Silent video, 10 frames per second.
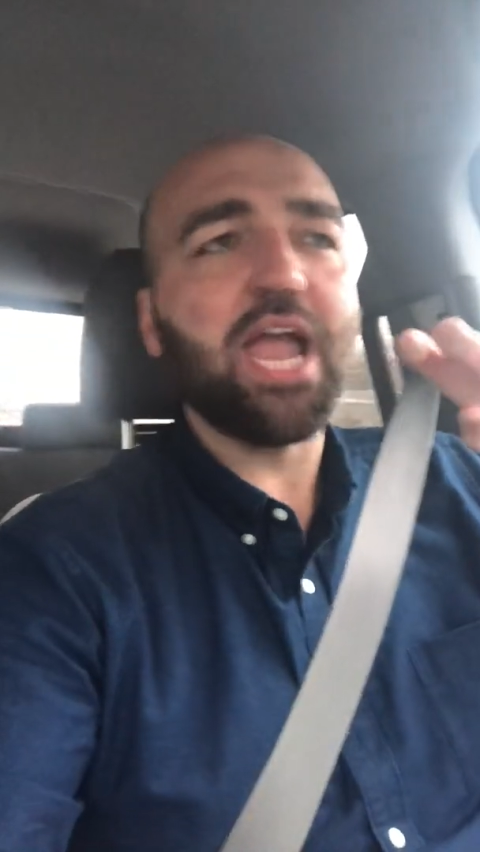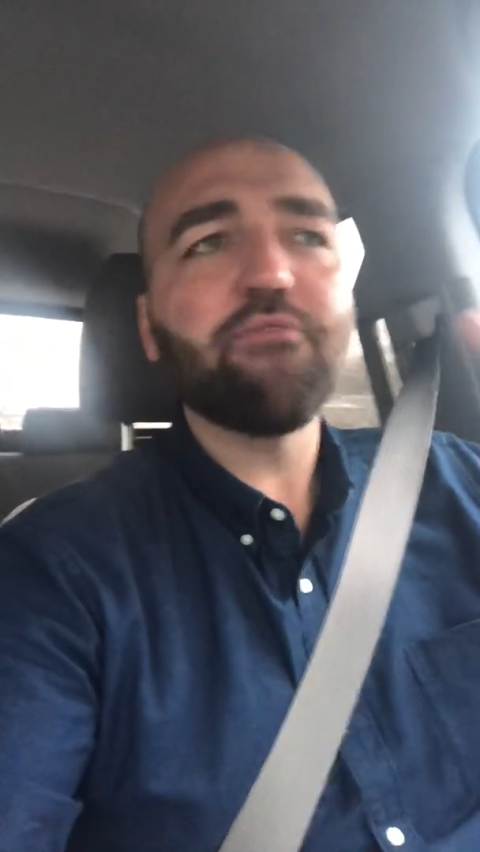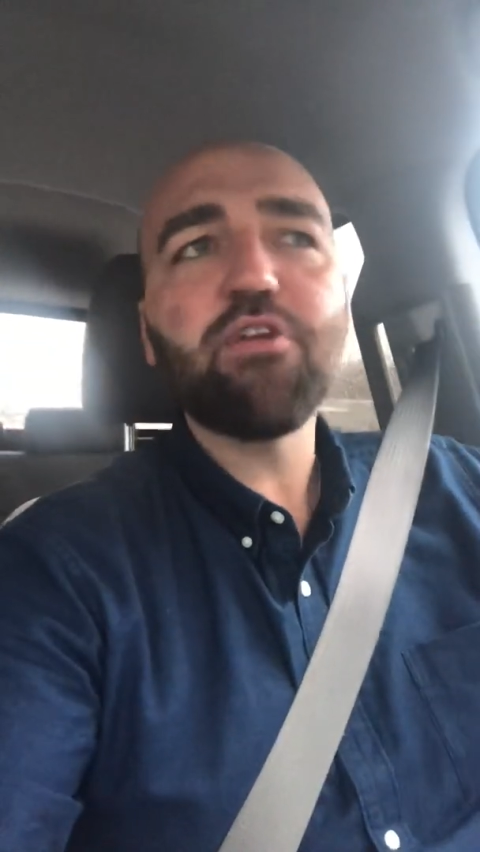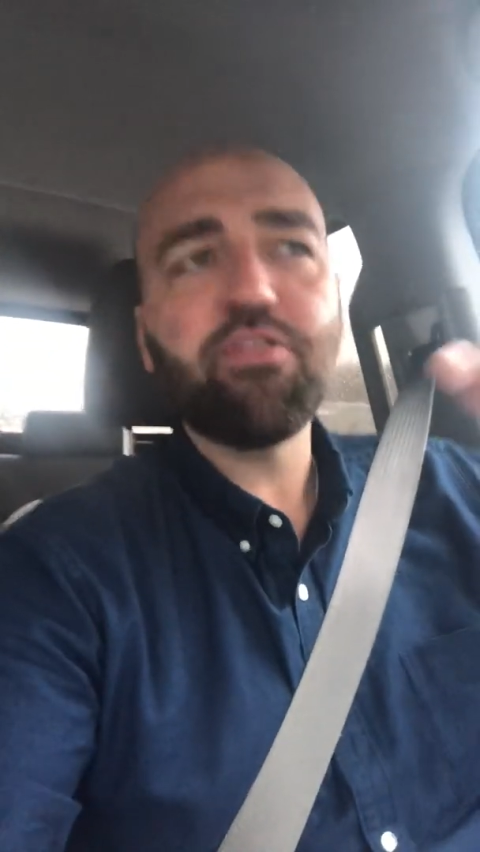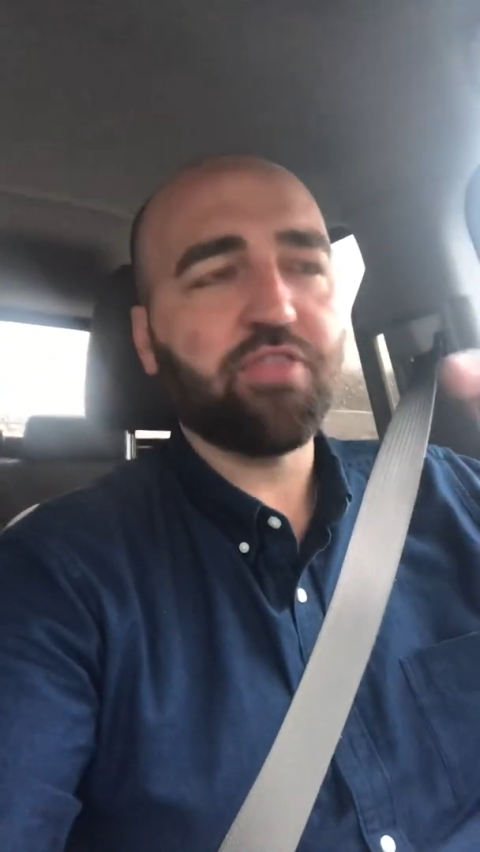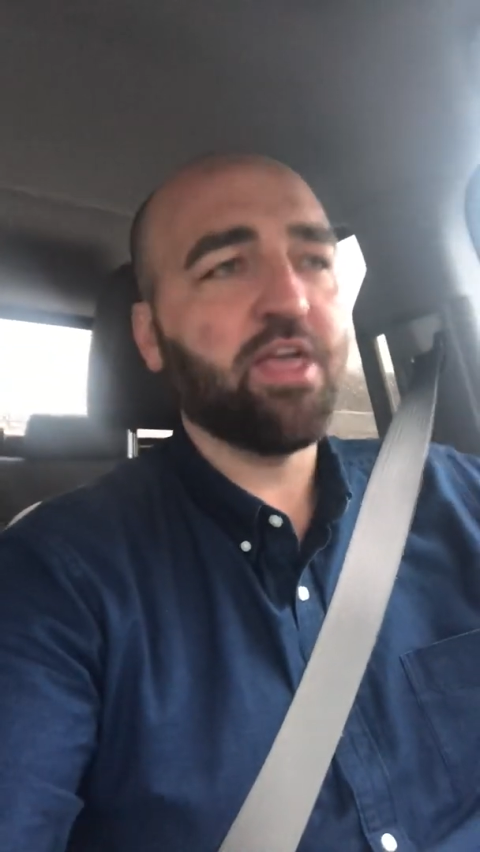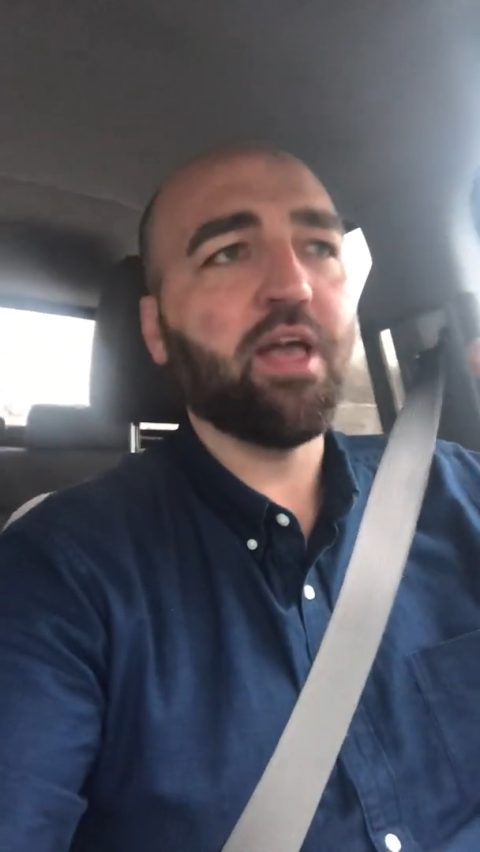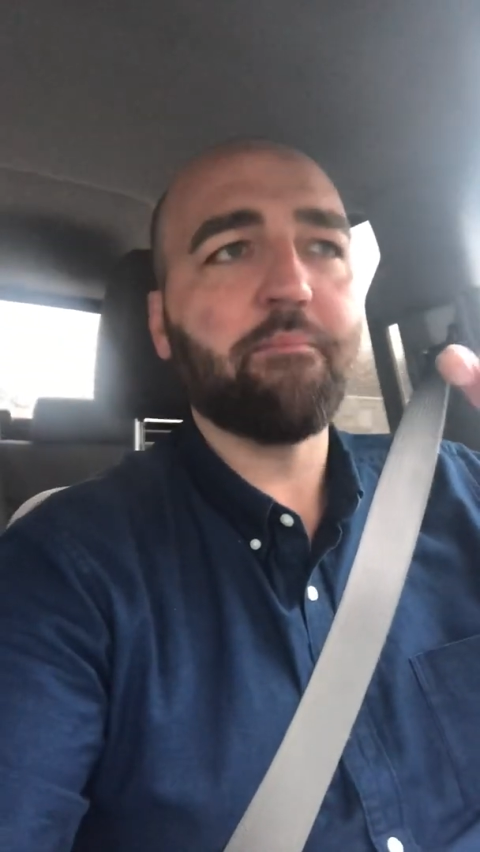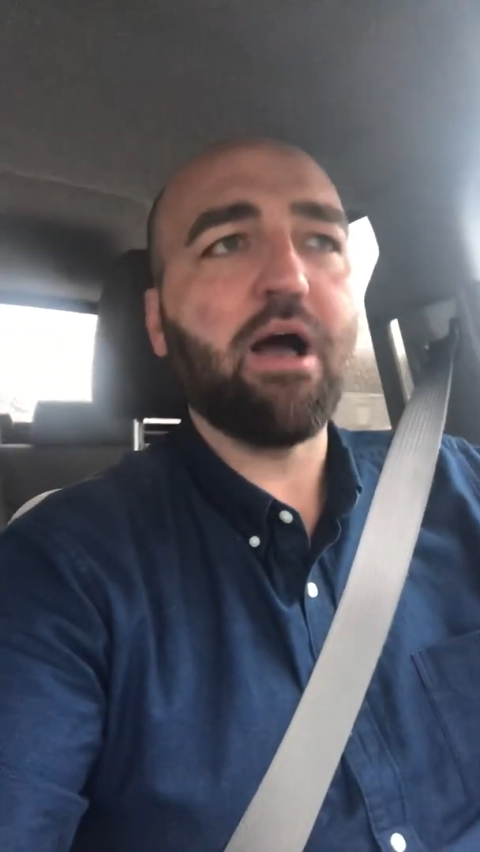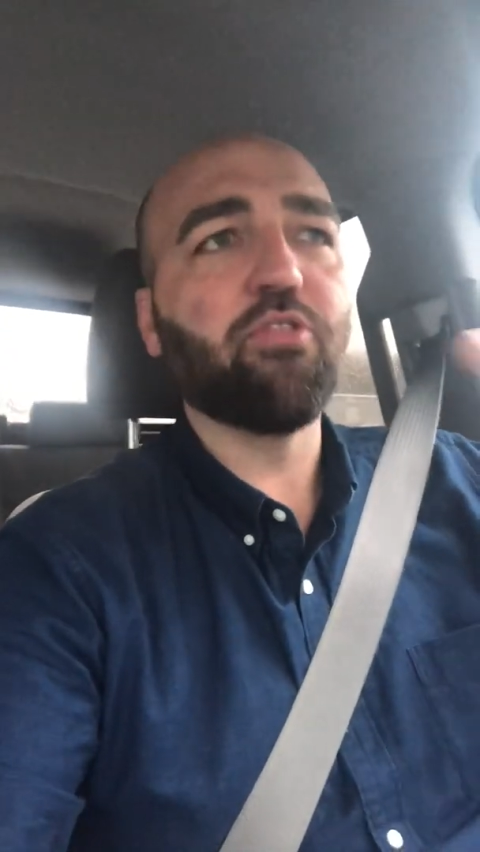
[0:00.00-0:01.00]

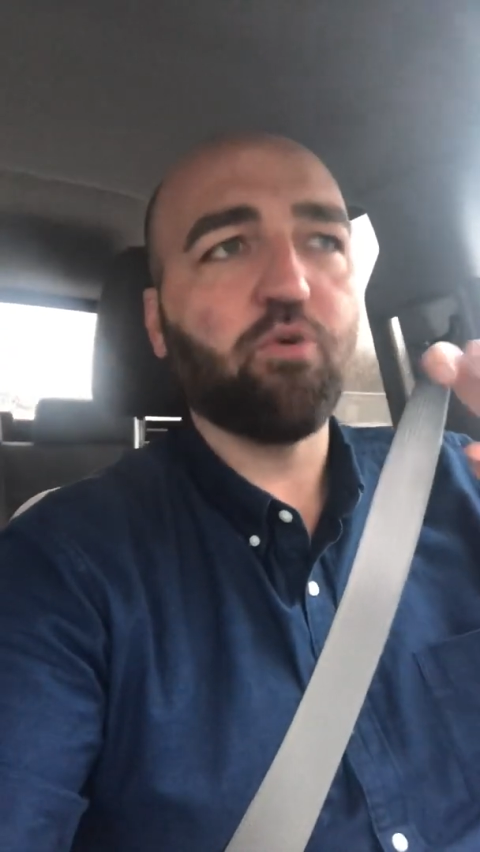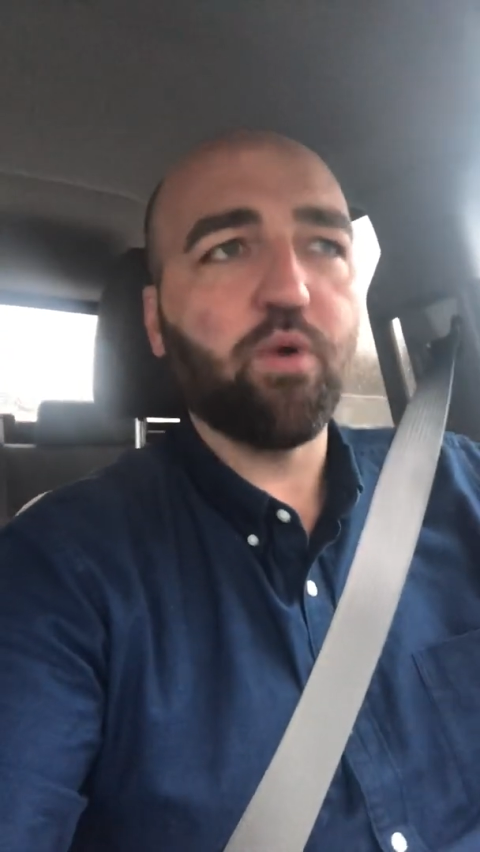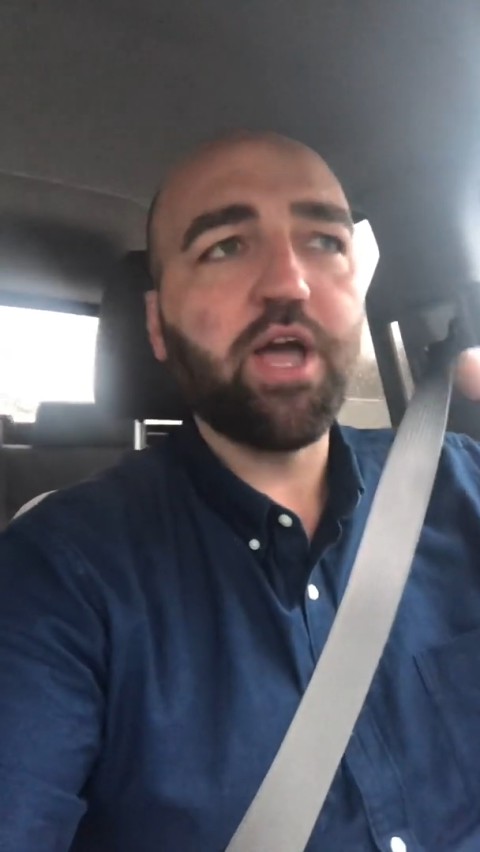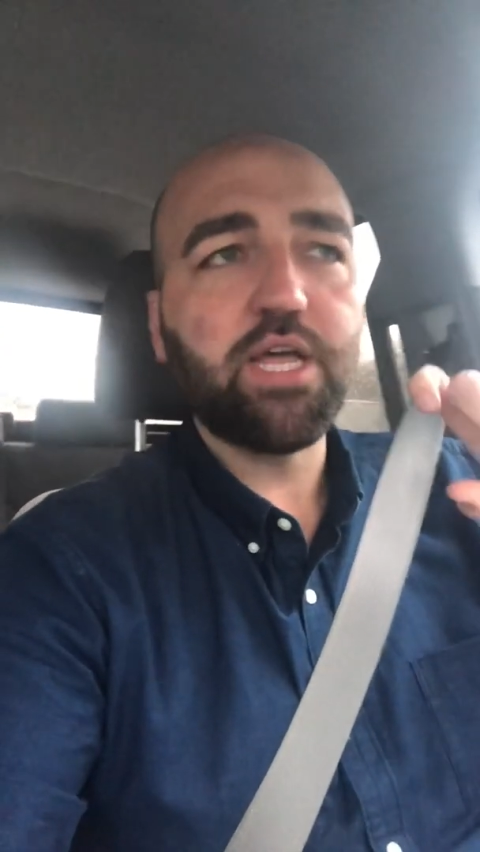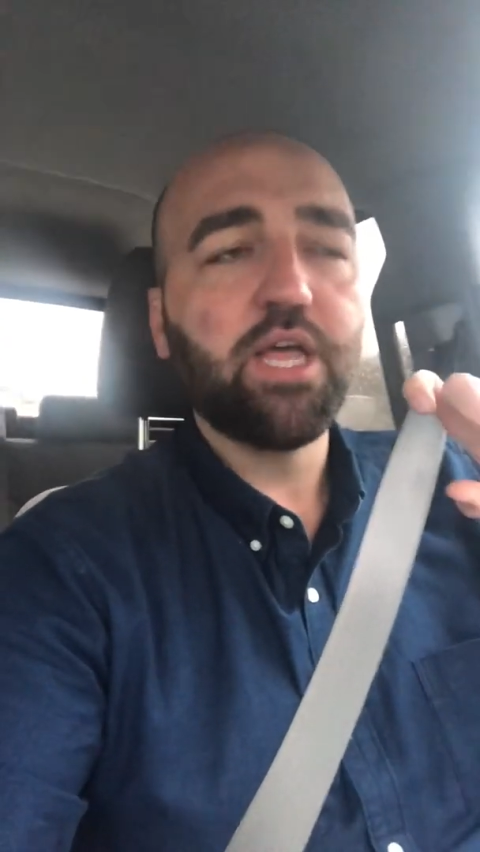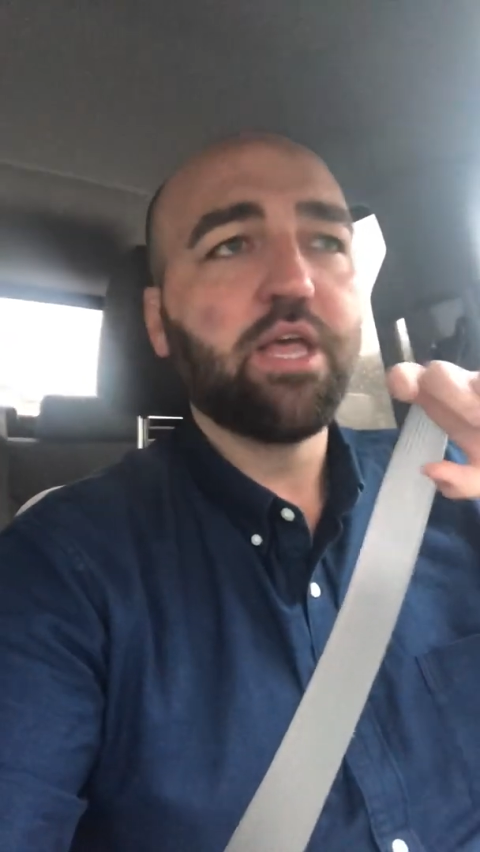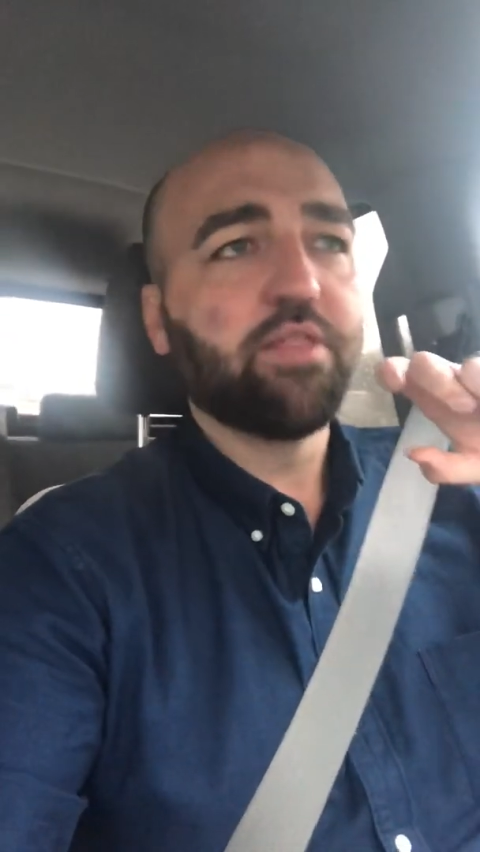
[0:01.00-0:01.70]
everything about the way